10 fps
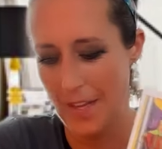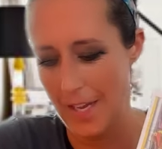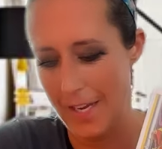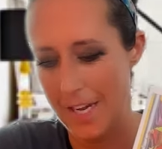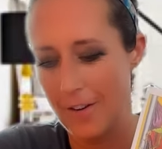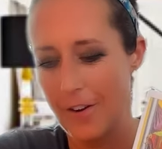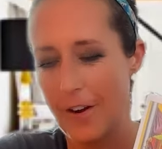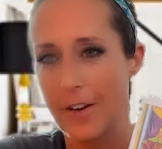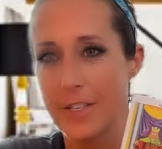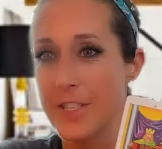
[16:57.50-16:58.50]
Here
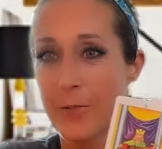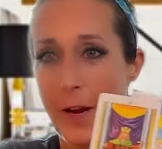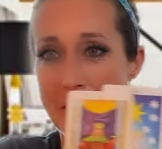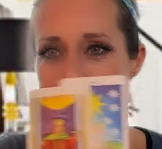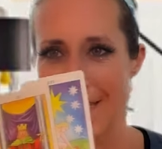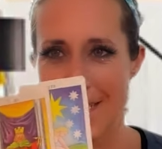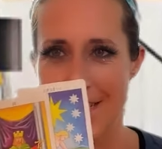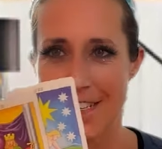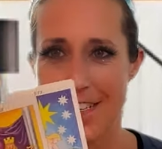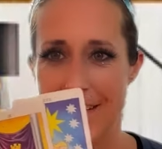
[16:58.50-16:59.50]
are two
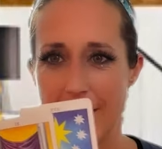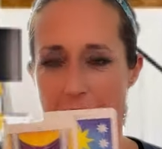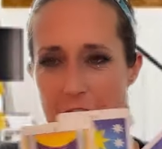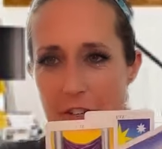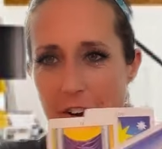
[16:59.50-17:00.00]
aces. Here's your